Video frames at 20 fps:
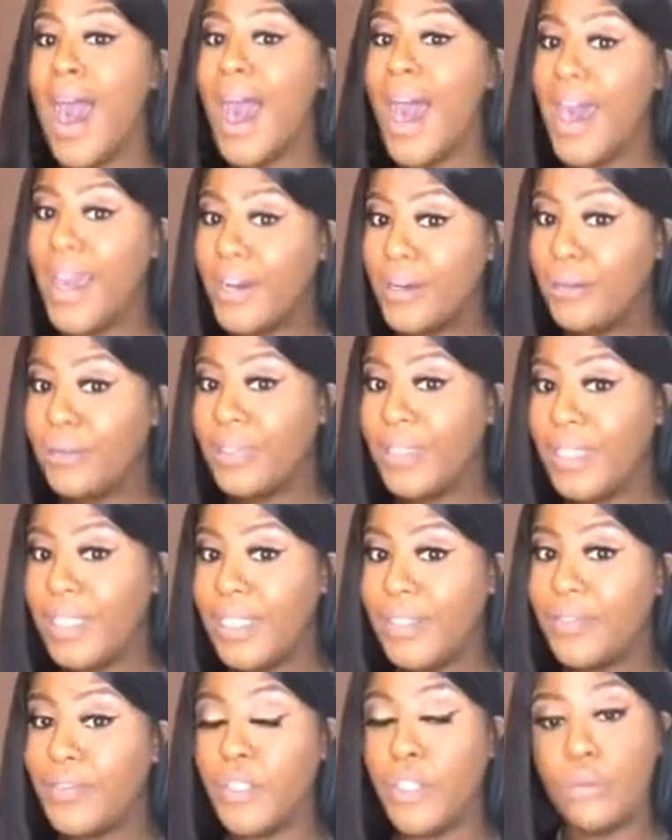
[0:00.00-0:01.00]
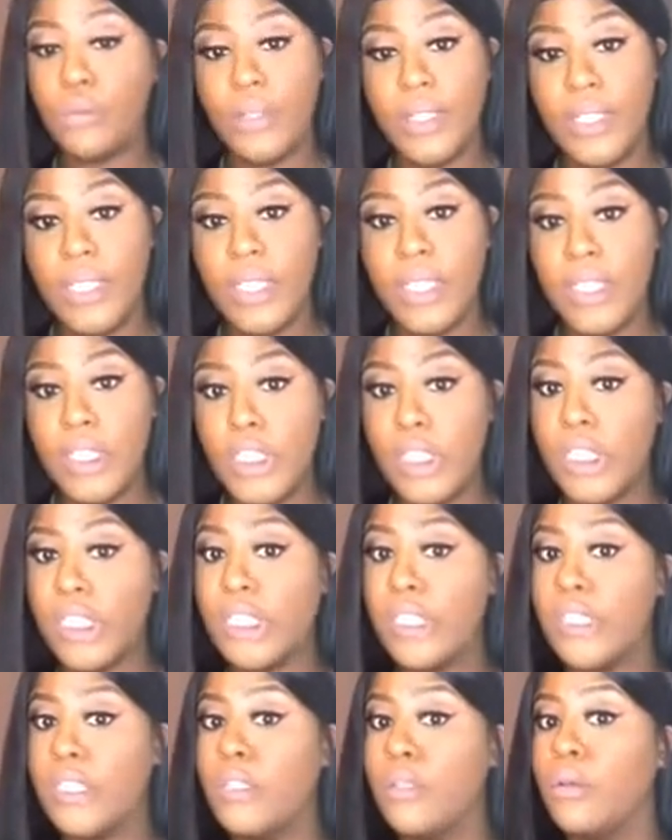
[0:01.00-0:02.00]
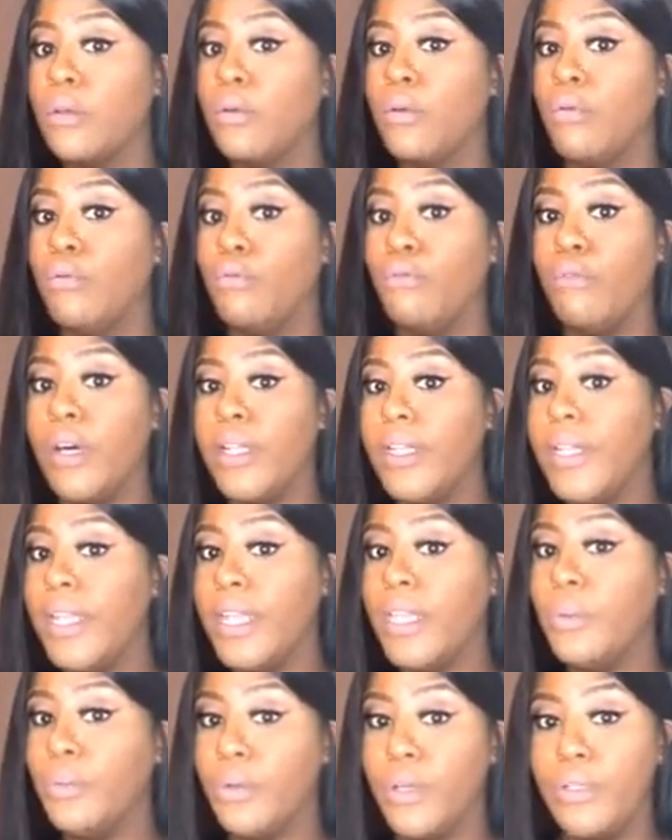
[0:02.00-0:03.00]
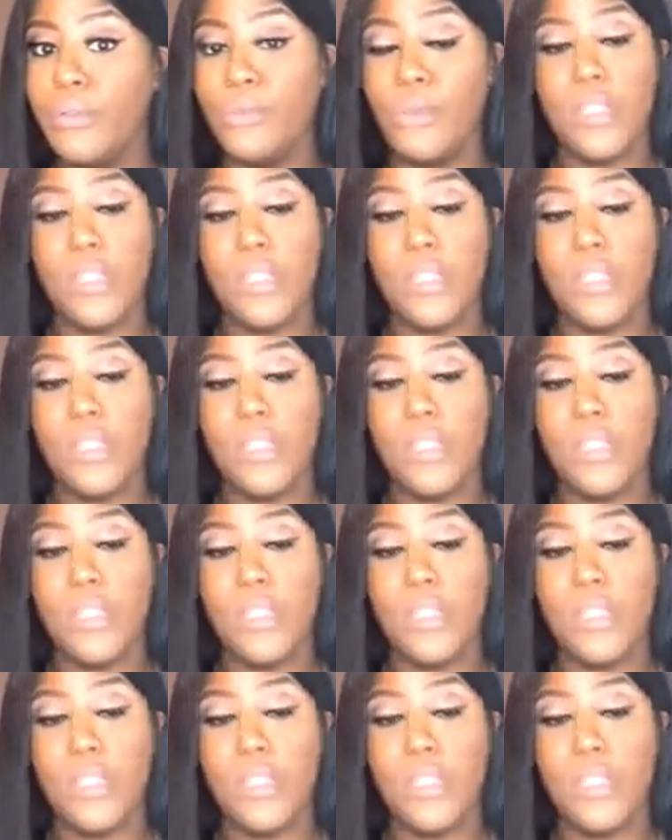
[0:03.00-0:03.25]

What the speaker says: I don't think for 20 inches, $181